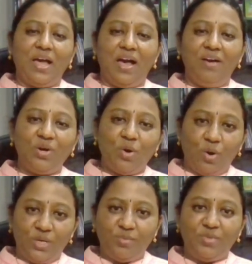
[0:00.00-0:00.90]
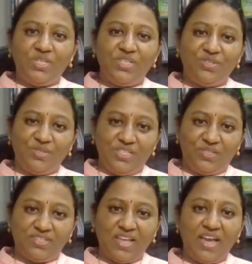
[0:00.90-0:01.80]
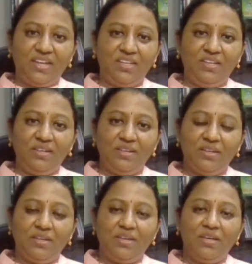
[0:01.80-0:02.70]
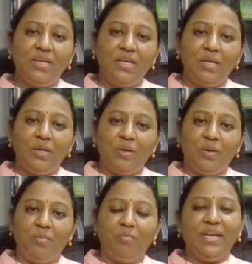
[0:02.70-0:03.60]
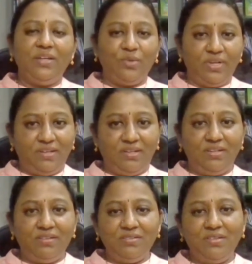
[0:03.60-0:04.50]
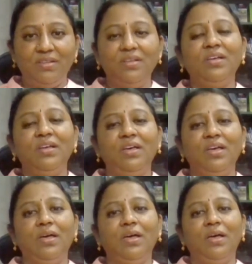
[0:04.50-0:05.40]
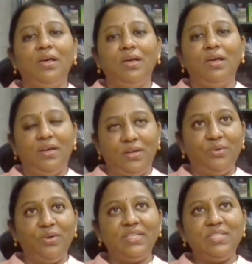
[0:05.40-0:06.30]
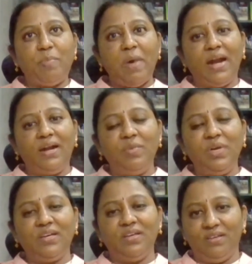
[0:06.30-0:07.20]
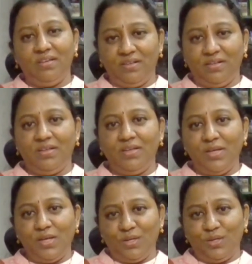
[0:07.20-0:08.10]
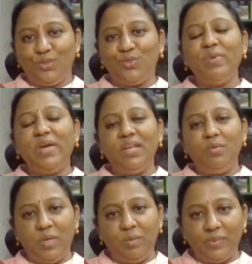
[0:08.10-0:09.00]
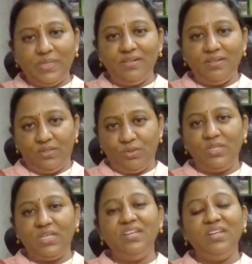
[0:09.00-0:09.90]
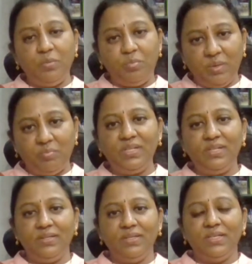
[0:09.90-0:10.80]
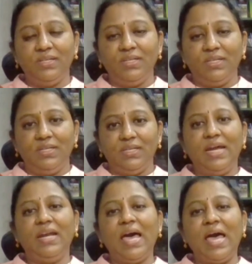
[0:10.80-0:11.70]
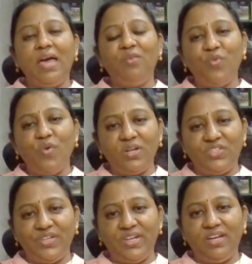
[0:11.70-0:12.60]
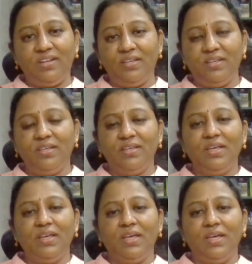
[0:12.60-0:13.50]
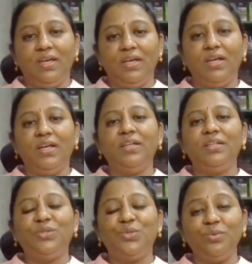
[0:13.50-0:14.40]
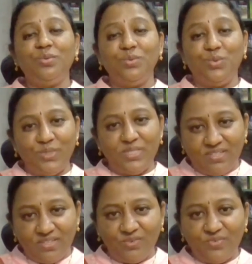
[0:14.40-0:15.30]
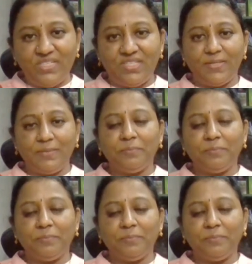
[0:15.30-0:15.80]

our contribution to the society by donating during this pandemic to many people, to the needy people, and I am fortunate to do the service.